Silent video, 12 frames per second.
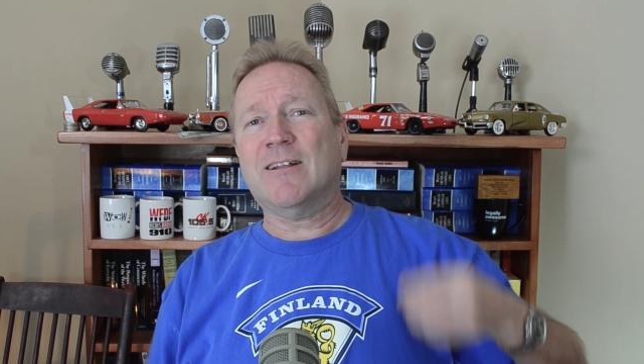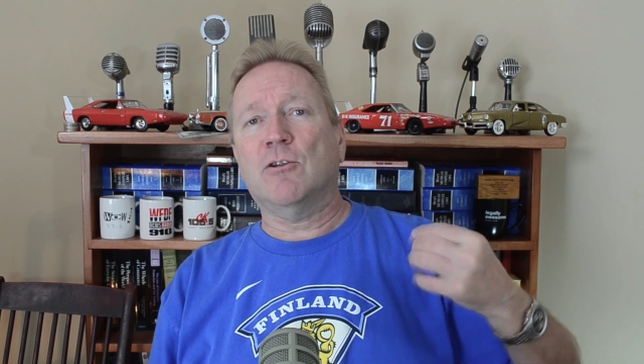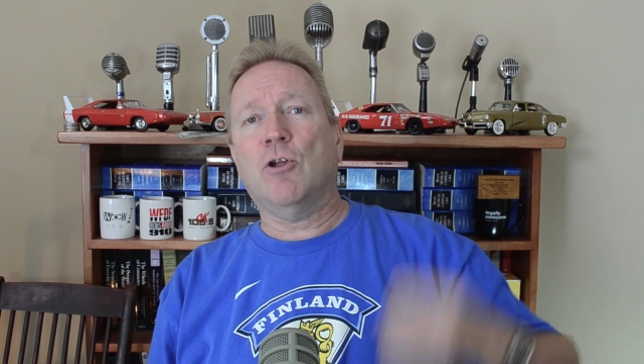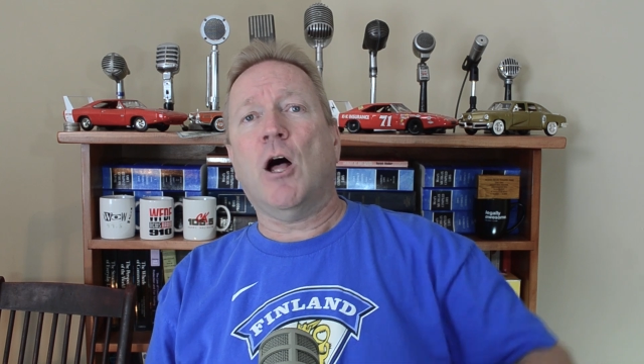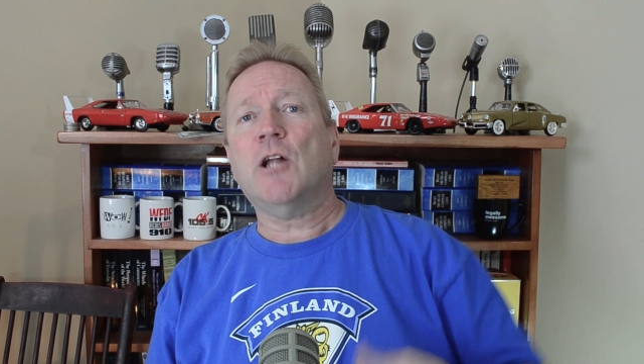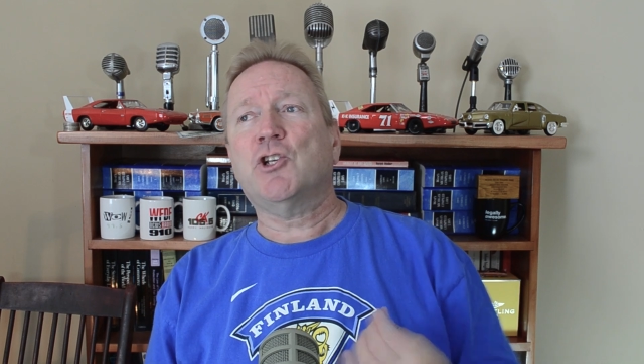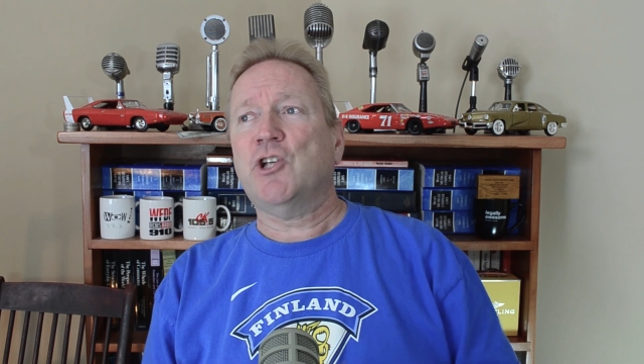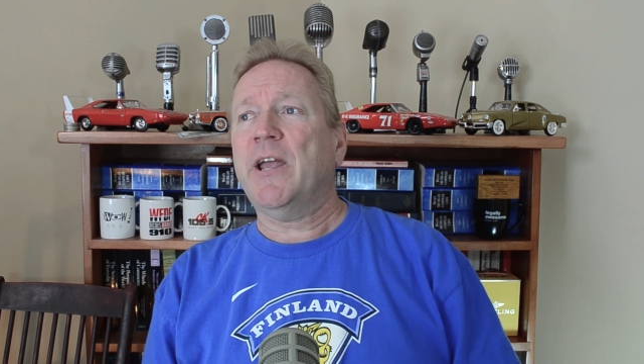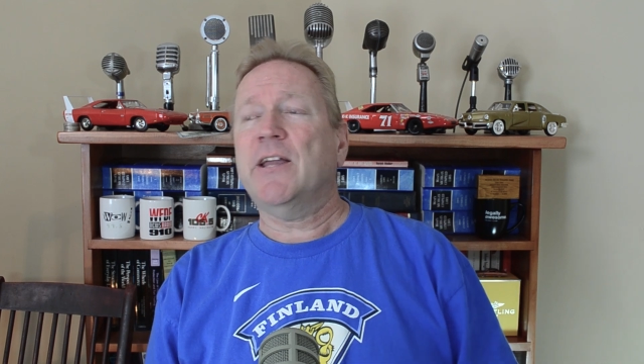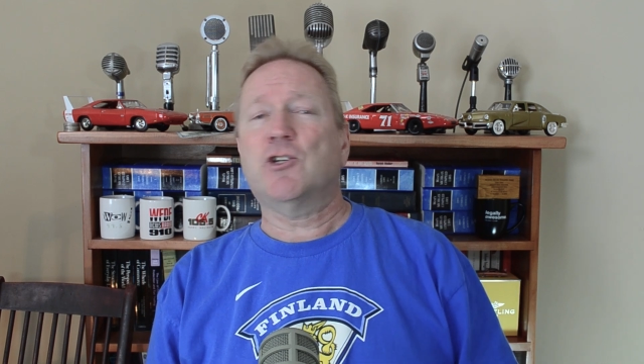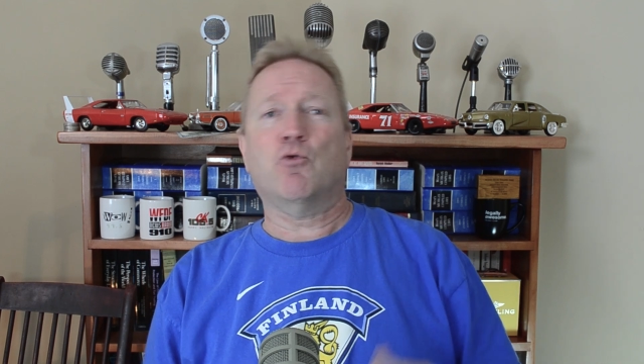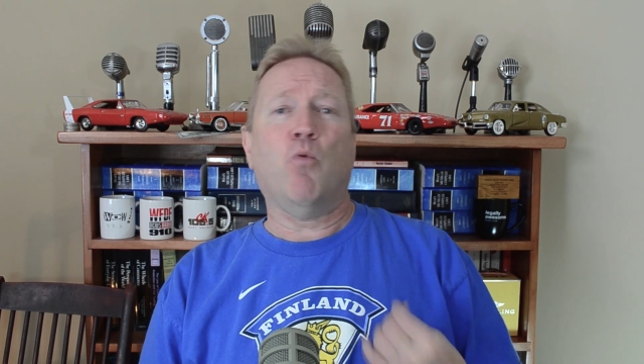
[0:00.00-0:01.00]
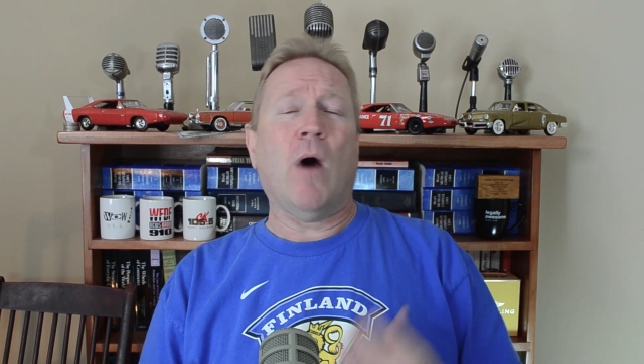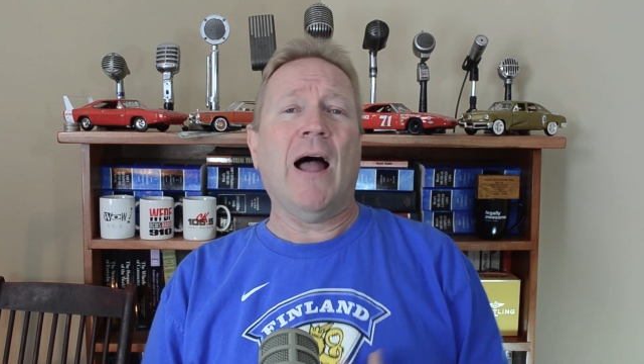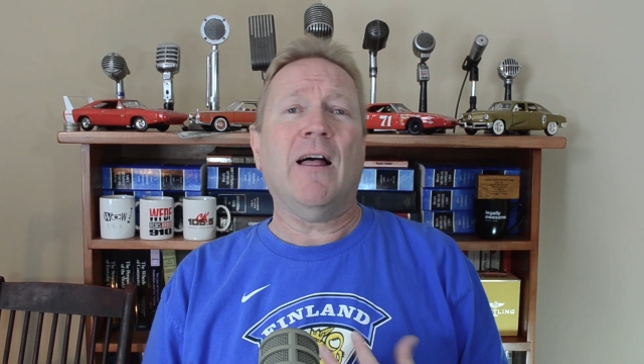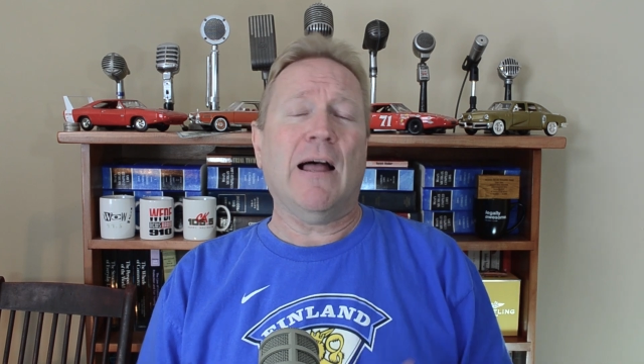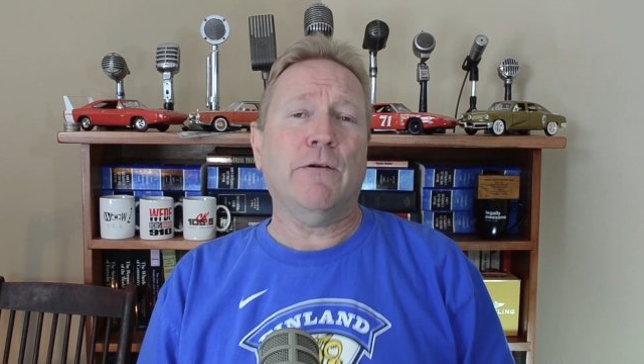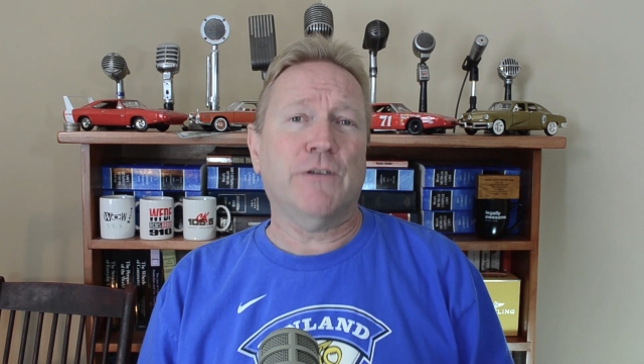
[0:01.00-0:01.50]
the law changed
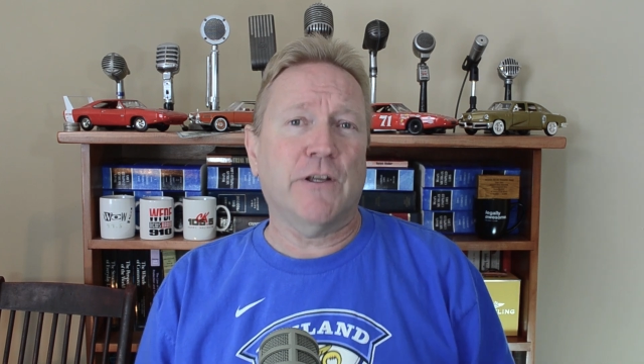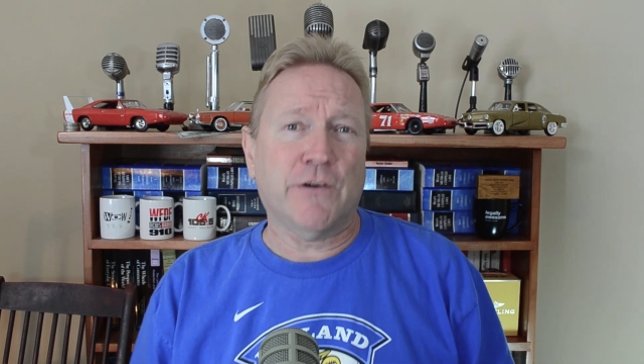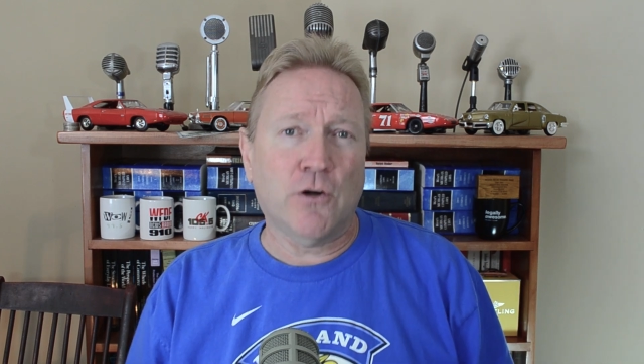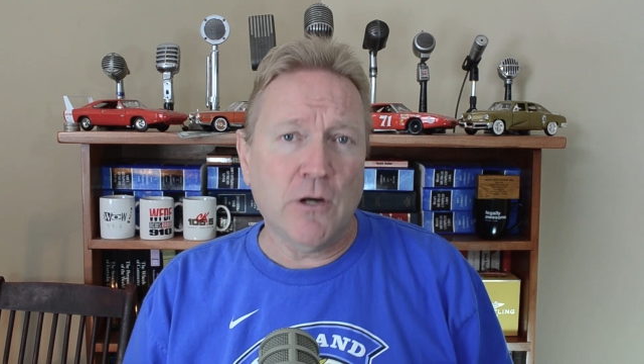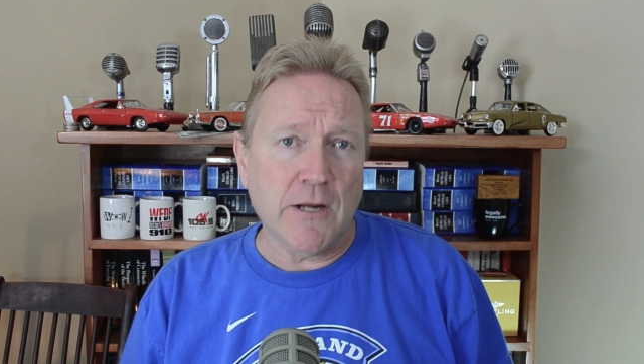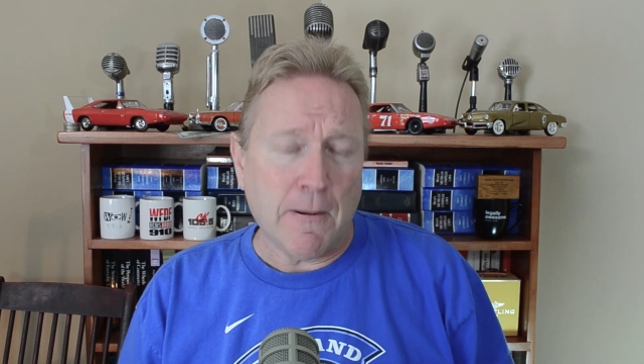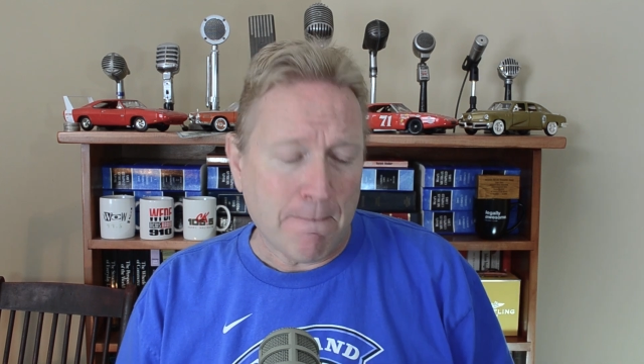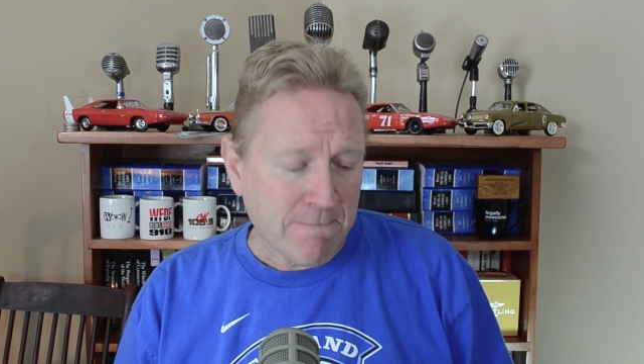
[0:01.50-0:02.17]
while I was an attorney.